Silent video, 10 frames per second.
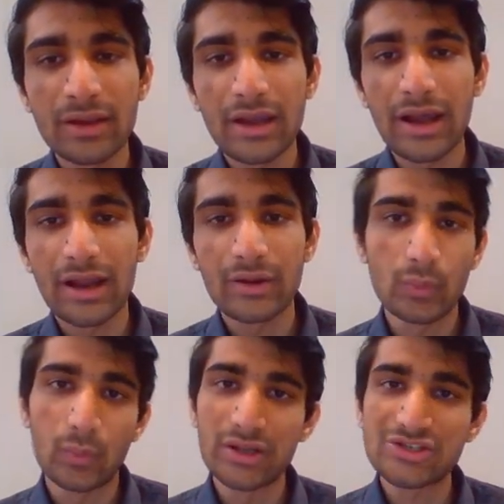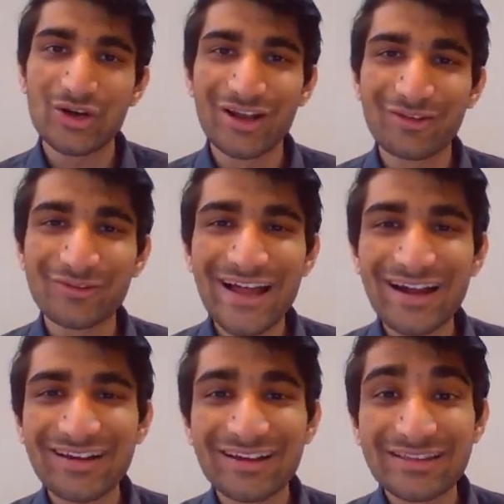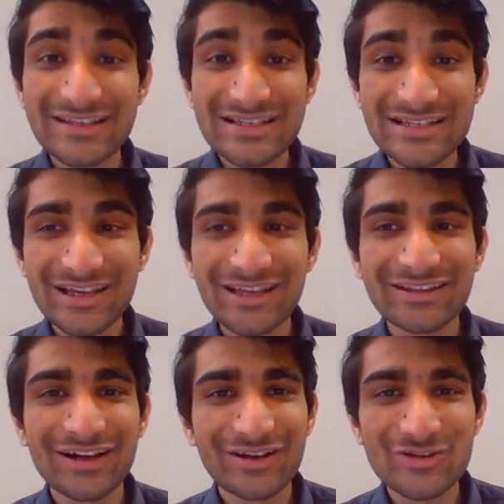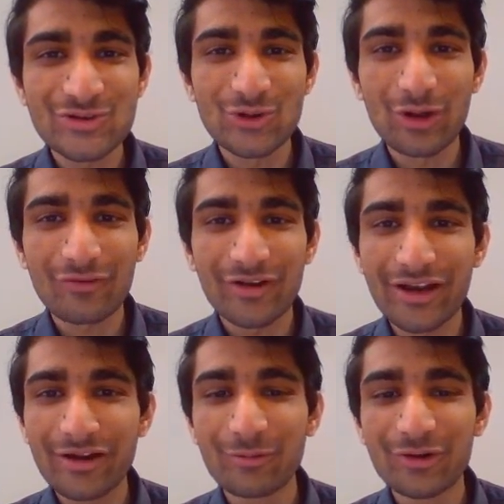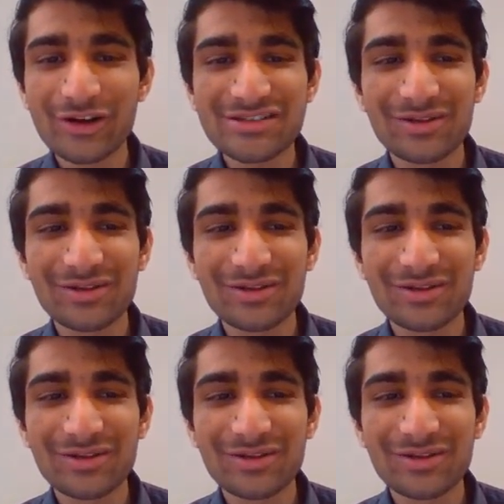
And once you are done with that, this is again the console of AWS,